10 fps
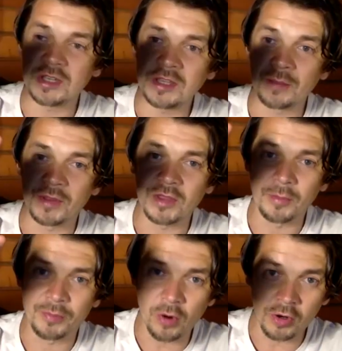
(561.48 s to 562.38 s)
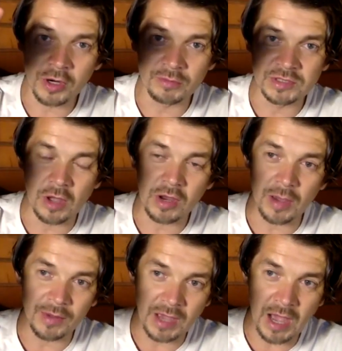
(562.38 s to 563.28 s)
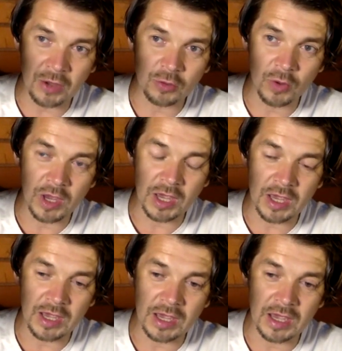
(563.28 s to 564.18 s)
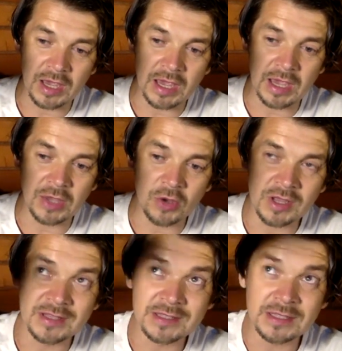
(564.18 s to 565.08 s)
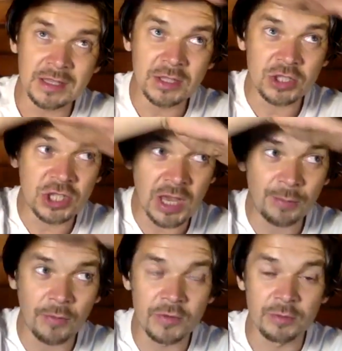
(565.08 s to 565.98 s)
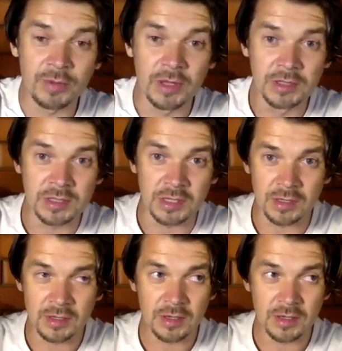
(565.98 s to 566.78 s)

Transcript: either, but there are programs now coming out where you can see the shape of the building,